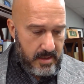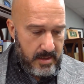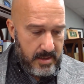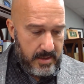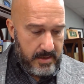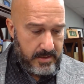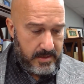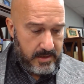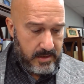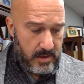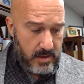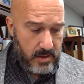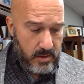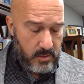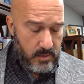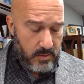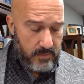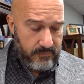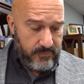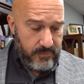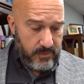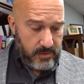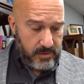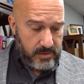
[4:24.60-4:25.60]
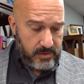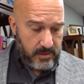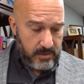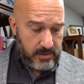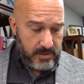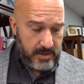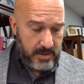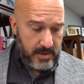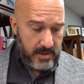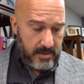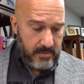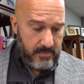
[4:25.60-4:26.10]
And so in verse
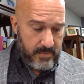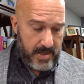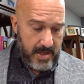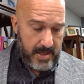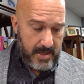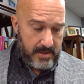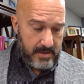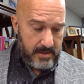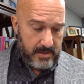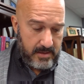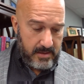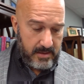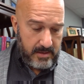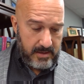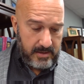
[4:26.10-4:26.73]
13, a man